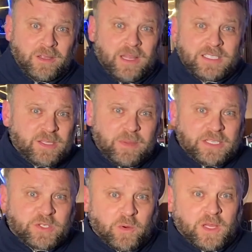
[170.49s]
that's the big
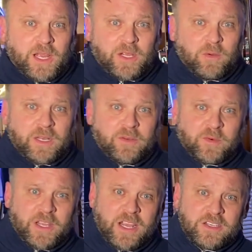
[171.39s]
storyline going into
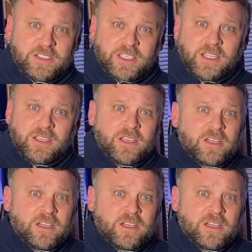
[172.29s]
free agency.